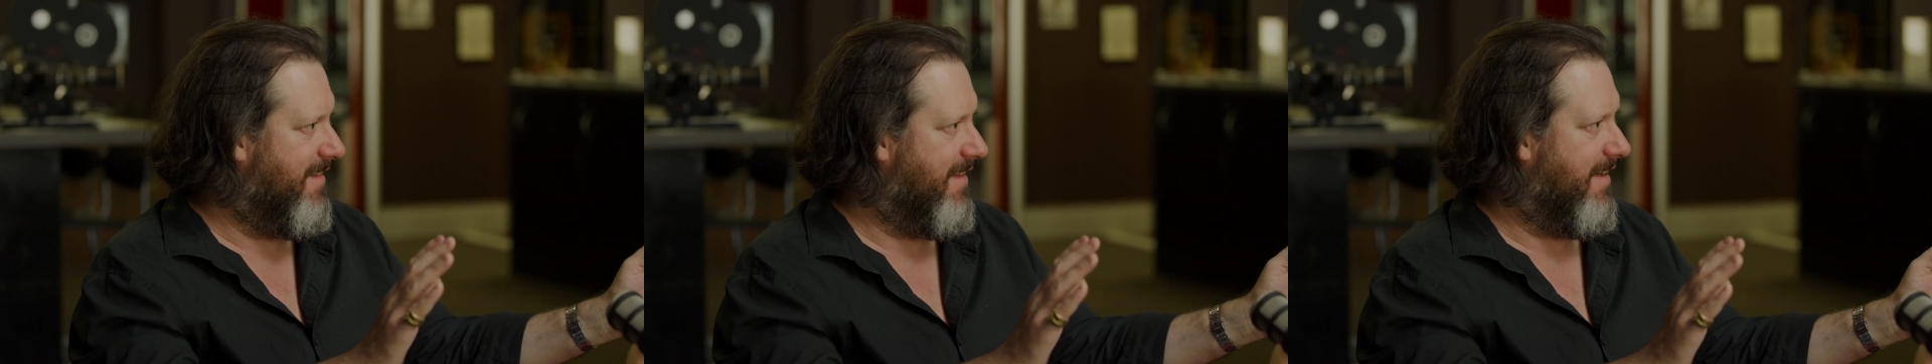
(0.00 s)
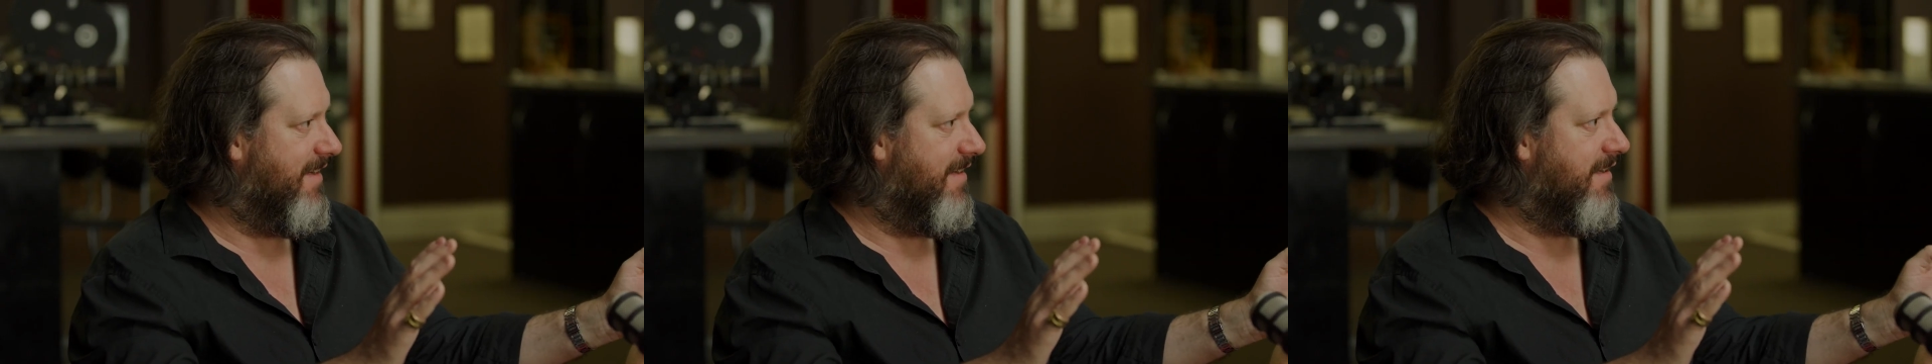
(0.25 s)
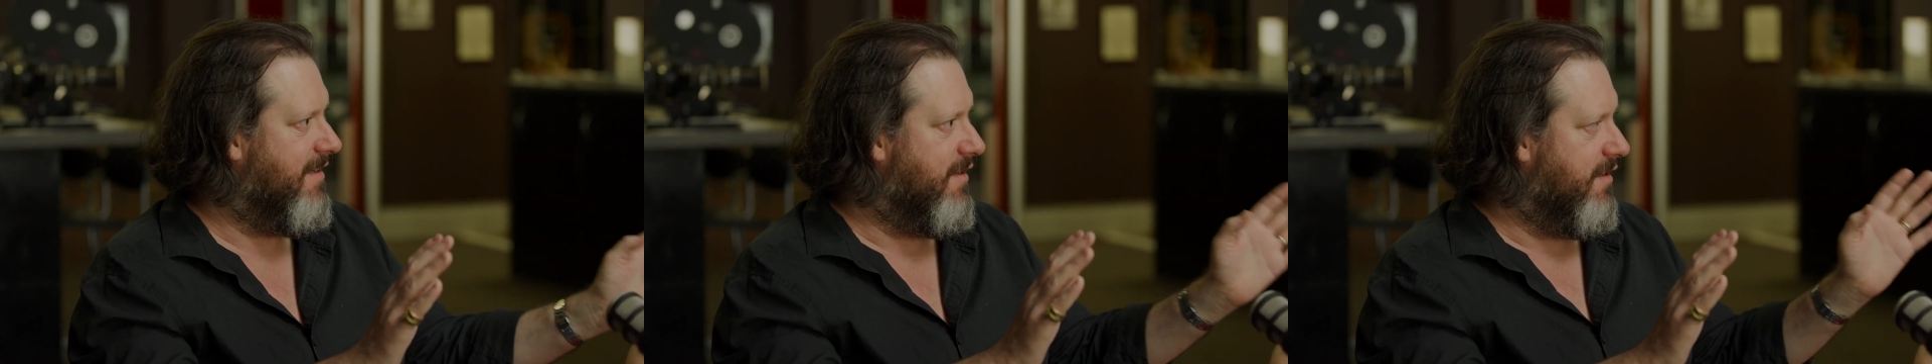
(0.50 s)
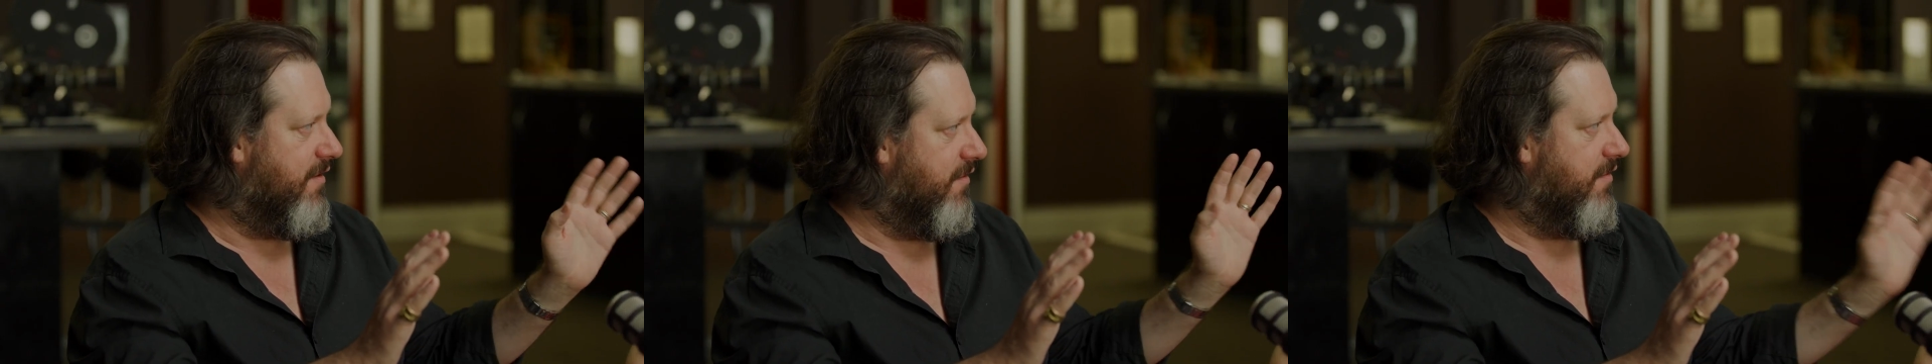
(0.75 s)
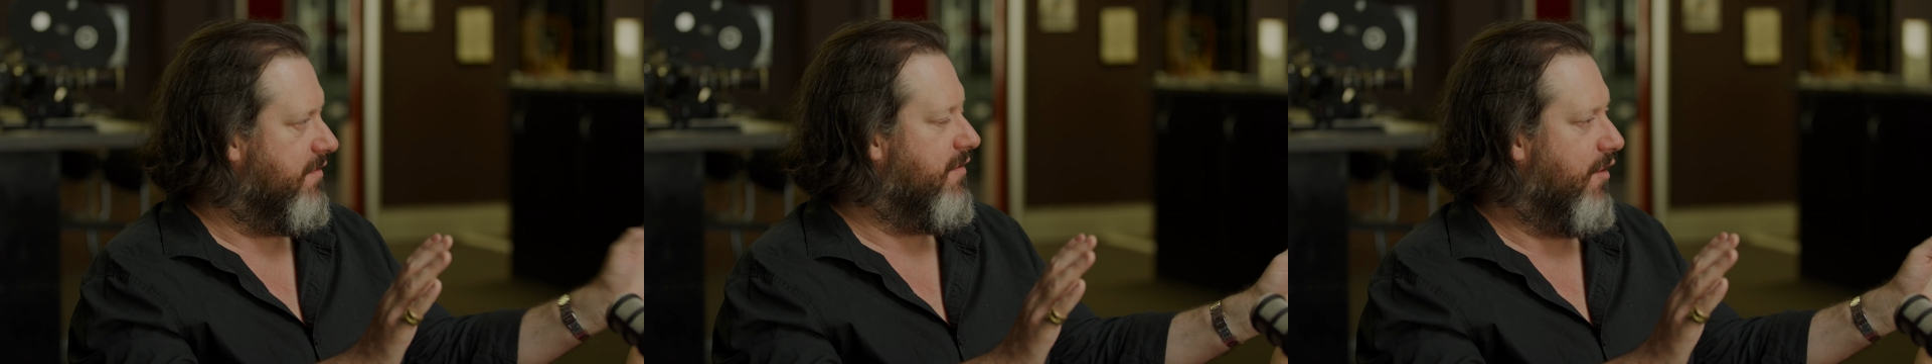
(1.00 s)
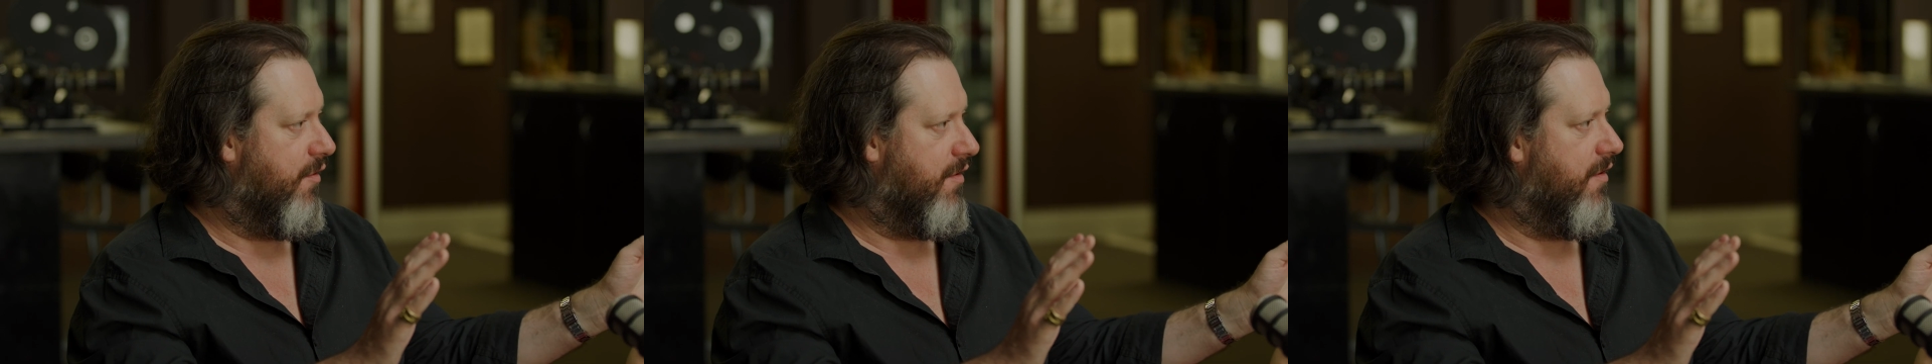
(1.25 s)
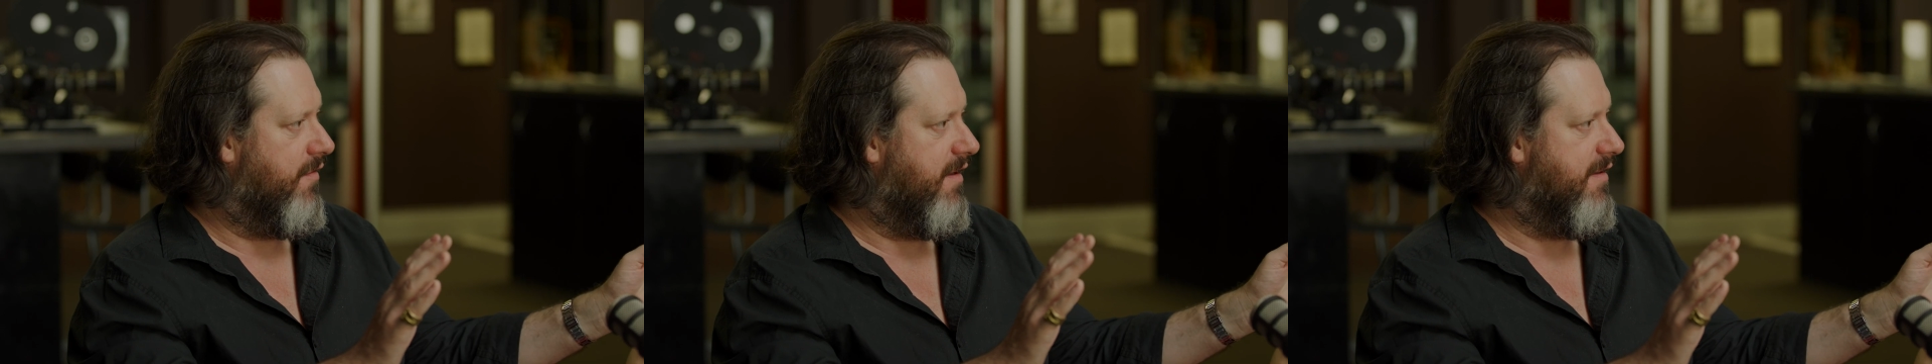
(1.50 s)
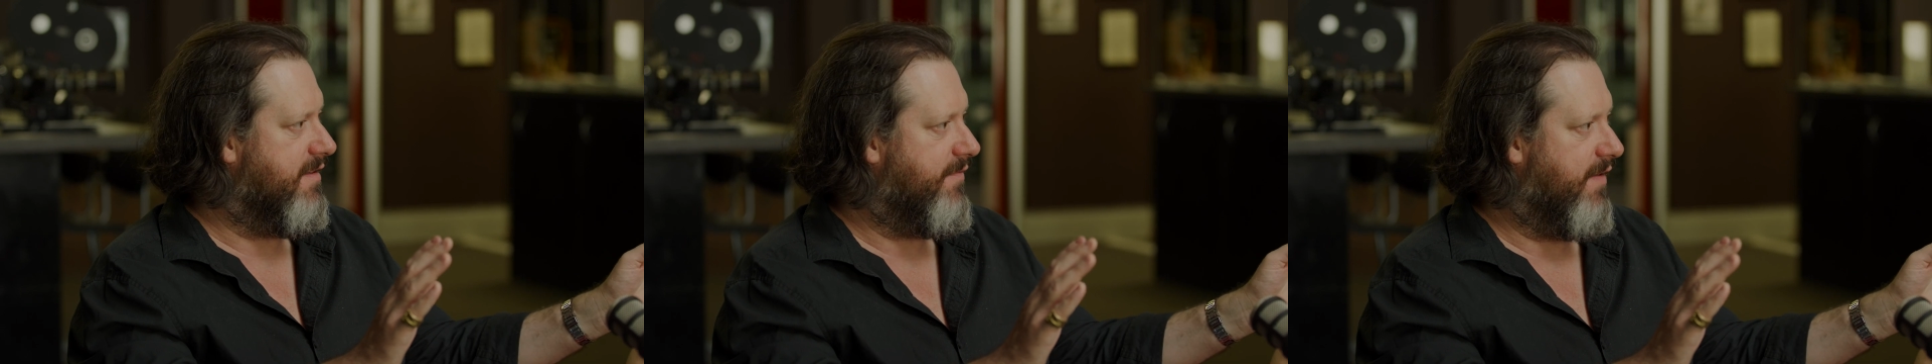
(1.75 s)
then you'd lock it onto
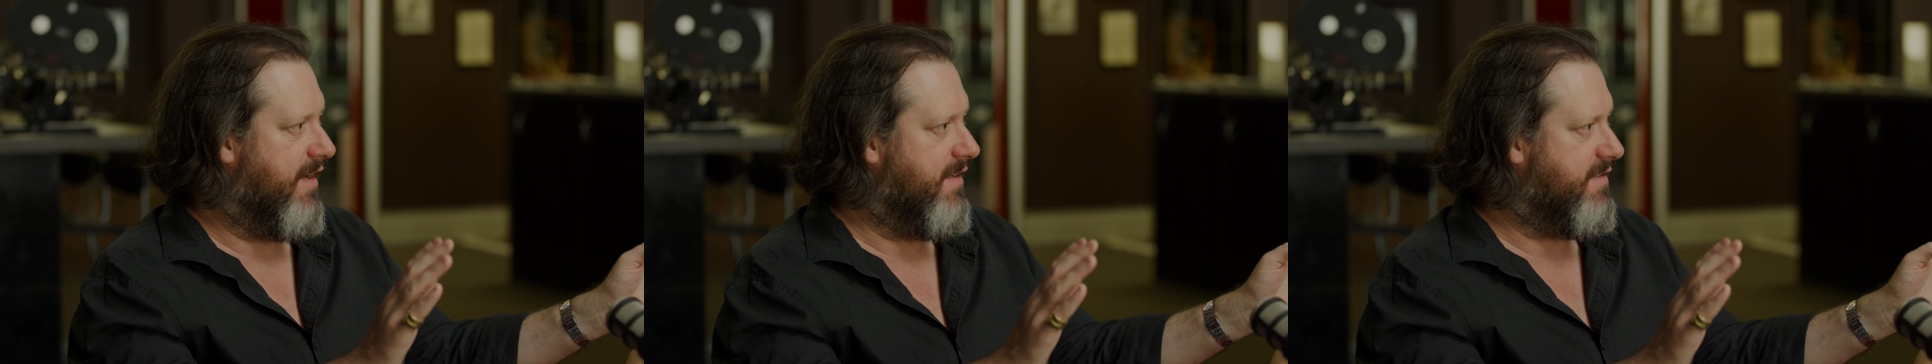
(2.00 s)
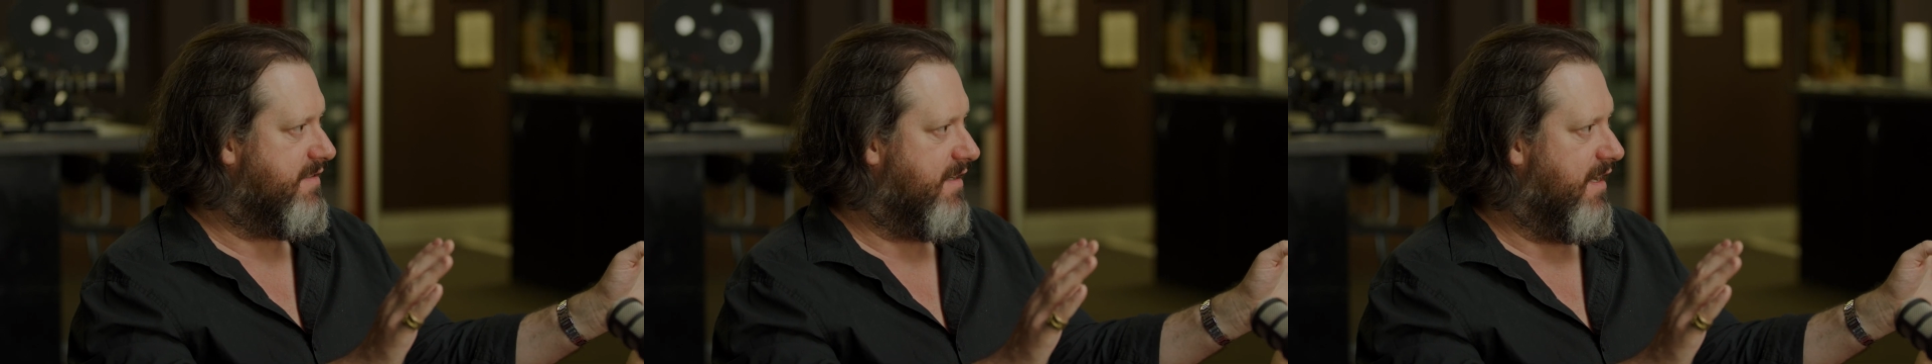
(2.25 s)
his face,